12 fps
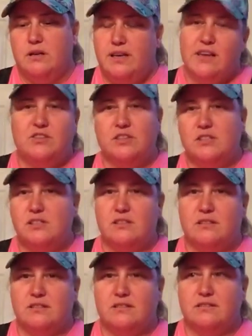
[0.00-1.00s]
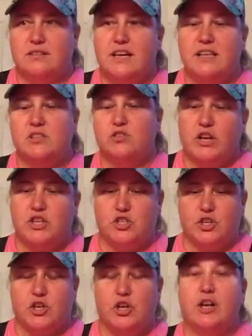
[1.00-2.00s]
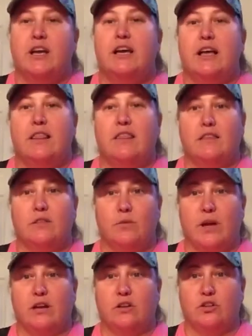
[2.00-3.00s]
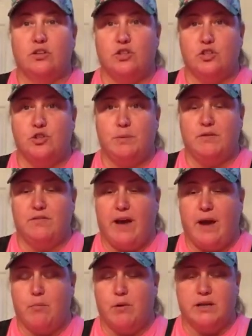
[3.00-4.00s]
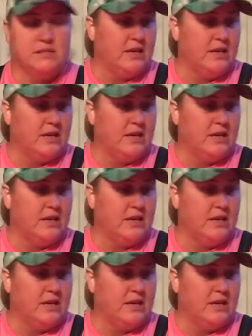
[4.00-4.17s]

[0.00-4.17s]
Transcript: yeah, just less structured than the regular jujube fabrics.